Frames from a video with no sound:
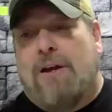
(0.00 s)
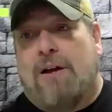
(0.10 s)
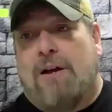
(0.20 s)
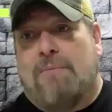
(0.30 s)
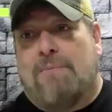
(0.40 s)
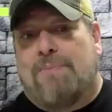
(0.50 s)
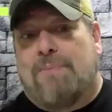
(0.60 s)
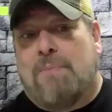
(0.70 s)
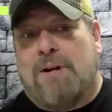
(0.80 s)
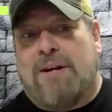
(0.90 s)
But
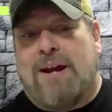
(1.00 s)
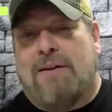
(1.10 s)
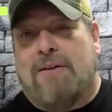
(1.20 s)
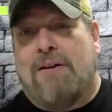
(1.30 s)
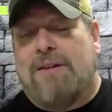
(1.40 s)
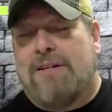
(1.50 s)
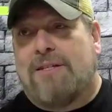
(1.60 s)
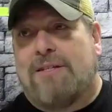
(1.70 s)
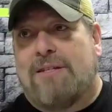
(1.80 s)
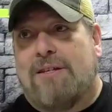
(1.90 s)
again, a lot of
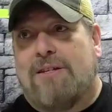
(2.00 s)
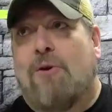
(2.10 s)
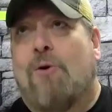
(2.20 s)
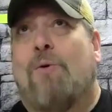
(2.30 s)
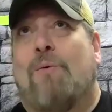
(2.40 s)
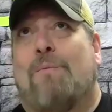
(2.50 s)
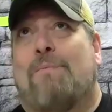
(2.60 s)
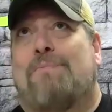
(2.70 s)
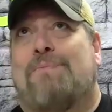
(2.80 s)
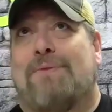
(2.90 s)
this whole